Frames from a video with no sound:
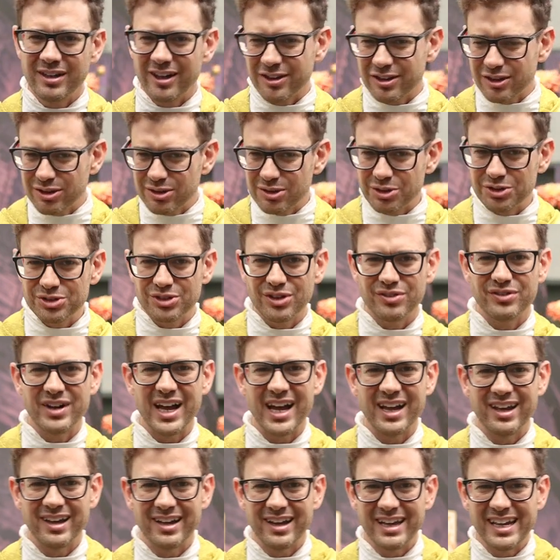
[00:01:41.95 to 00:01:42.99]
a thought of
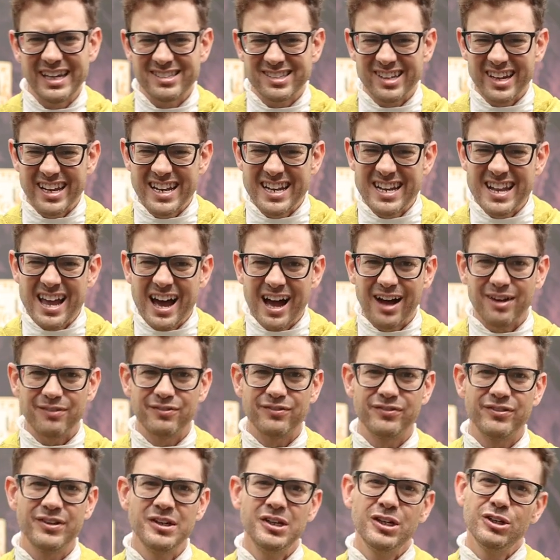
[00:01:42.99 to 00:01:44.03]
anger, is
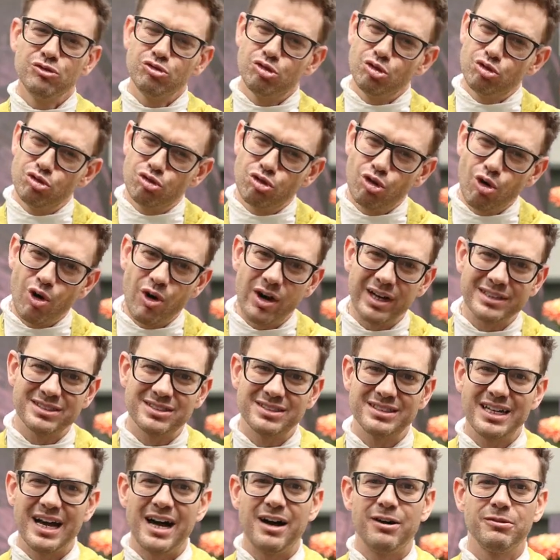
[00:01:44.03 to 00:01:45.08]
enough to draw
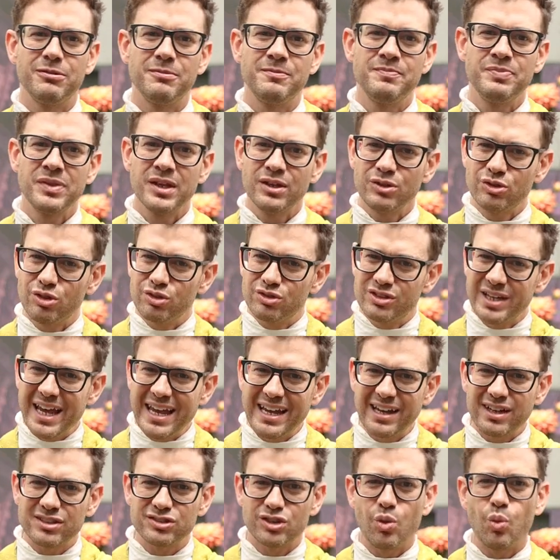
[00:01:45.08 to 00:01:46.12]
us down, to
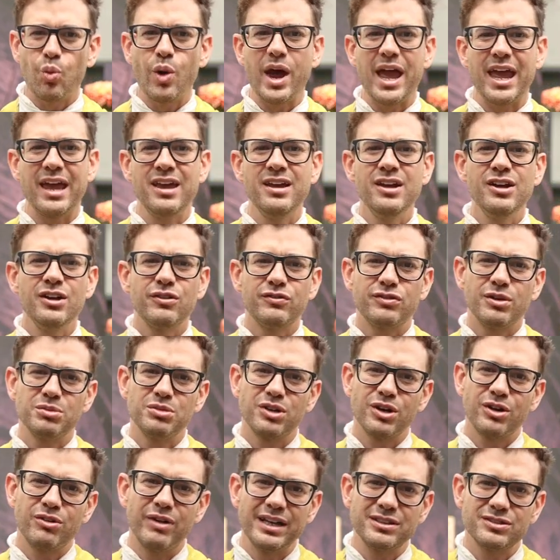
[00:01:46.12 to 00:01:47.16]
take us away from
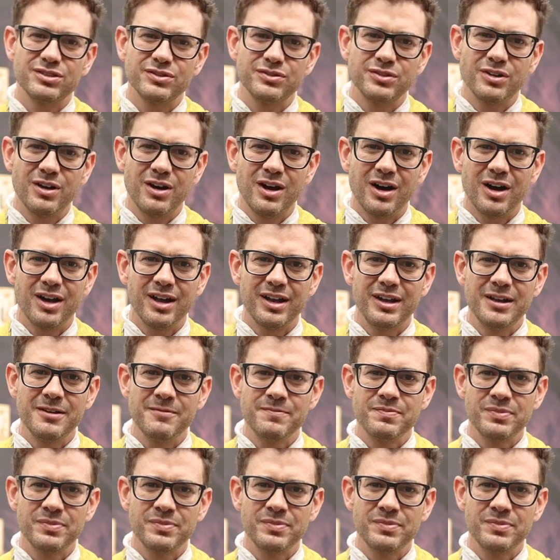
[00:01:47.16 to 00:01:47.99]
the grace of God.